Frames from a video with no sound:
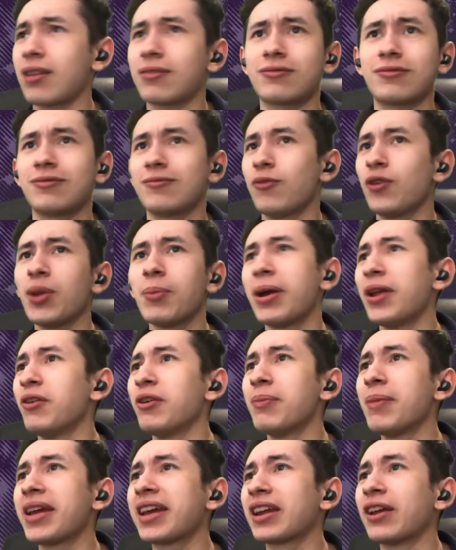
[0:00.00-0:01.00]
What am I
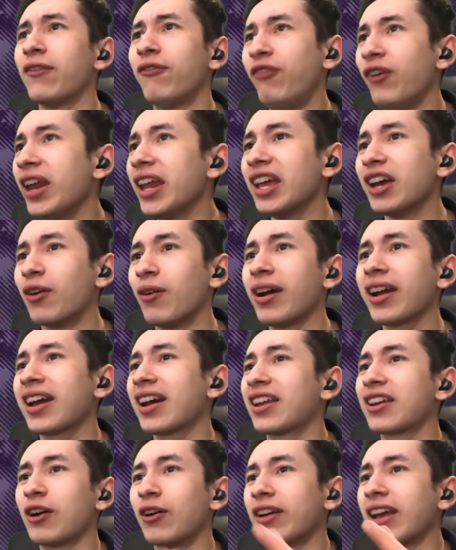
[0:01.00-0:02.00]
doing making a video? I
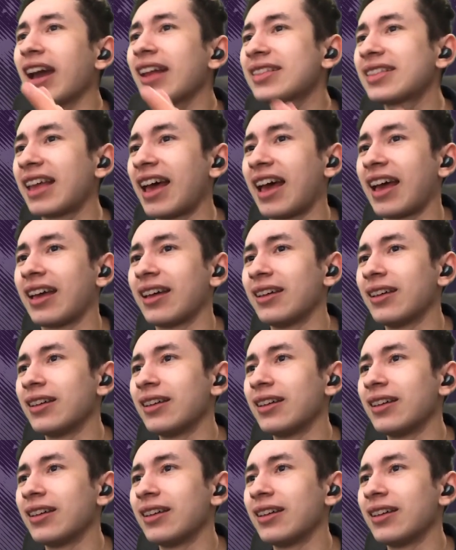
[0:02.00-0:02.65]
gotta go get that.